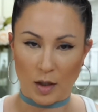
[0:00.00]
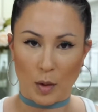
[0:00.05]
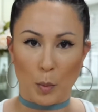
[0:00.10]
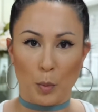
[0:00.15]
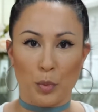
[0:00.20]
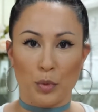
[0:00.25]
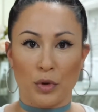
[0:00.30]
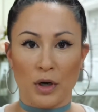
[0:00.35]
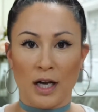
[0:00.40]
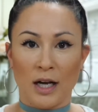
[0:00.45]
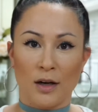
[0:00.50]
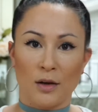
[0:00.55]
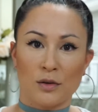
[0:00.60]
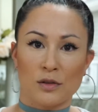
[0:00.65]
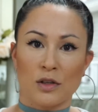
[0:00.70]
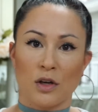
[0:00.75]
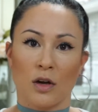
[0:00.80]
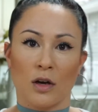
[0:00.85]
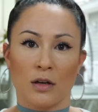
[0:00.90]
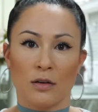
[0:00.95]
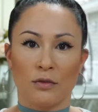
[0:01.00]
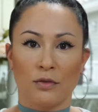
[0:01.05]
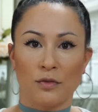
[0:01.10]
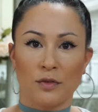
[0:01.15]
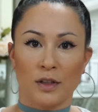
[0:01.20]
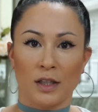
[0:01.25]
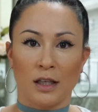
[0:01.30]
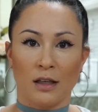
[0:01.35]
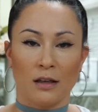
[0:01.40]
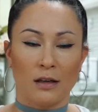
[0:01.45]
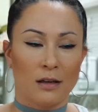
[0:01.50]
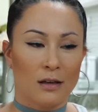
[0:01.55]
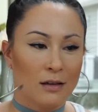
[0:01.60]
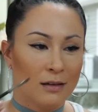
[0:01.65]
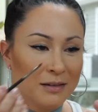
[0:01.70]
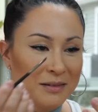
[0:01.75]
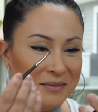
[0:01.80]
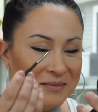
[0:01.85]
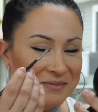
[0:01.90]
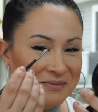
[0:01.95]
brows on fleek
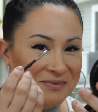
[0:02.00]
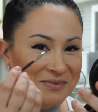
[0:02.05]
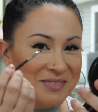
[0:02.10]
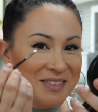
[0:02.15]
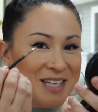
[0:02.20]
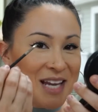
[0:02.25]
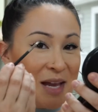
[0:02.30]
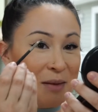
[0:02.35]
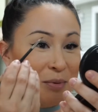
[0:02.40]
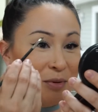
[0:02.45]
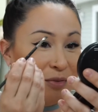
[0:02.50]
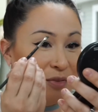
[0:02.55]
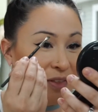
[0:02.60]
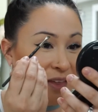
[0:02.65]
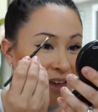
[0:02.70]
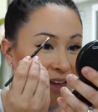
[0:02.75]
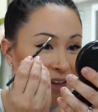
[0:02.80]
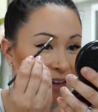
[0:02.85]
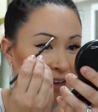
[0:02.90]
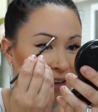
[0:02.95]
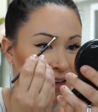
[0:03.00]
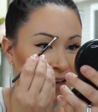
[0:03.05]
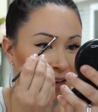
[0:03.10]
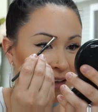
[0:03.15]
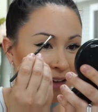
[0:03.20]
type of thing.